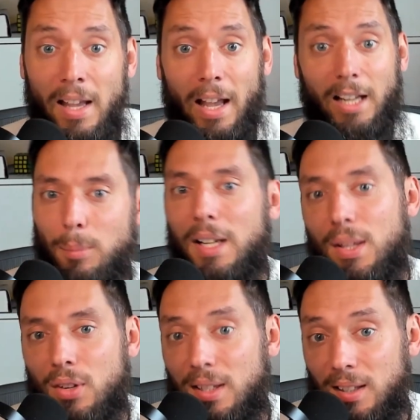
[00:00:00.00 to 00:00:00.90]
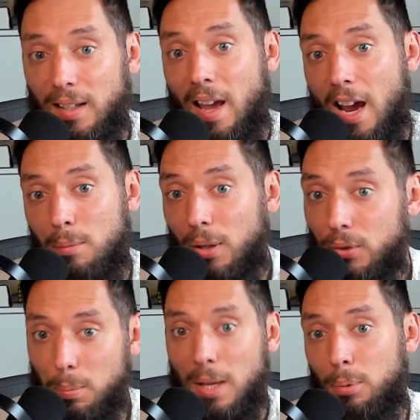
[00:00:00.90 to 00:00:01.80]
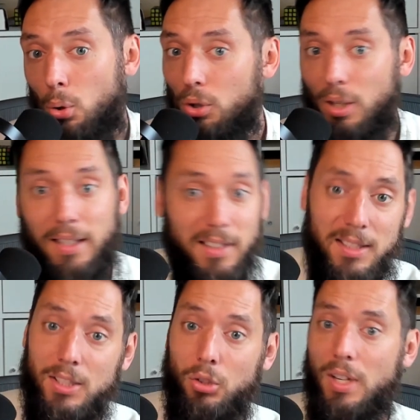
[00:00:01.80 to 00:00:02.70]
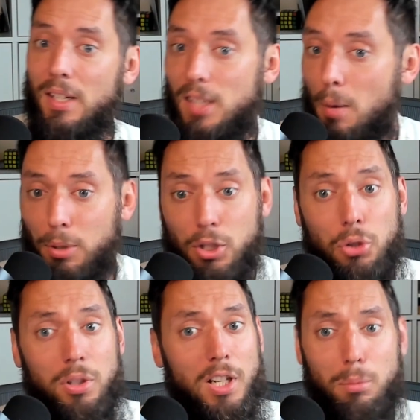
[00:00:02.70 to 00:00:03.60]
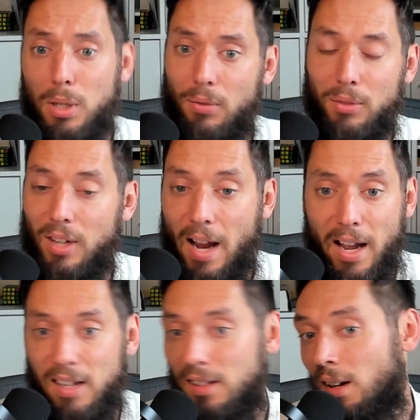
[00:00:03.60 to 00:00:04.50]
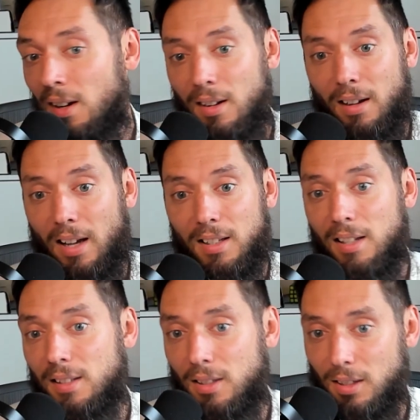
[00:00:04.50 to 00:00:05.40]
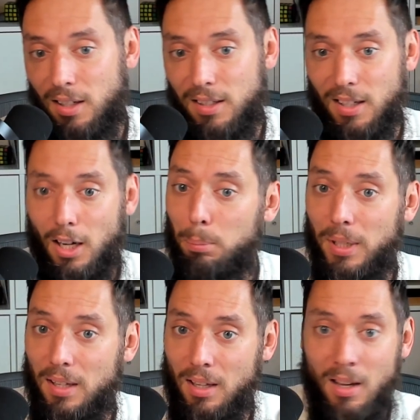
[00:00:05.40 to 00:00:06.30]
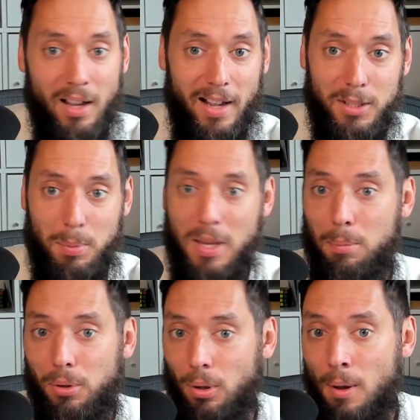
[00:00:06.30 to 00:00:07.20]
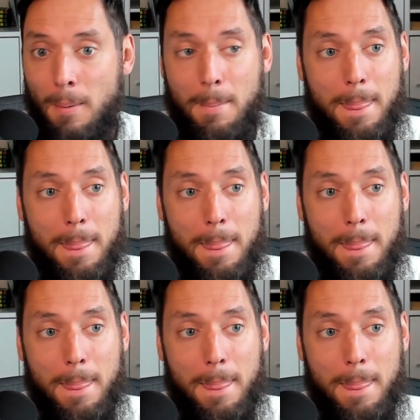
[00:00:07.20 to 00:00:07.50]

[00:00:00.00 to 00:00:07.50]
And I'm not even in the camp of the people who are like, this is the greatest opportunity we've ever had as a company, as people,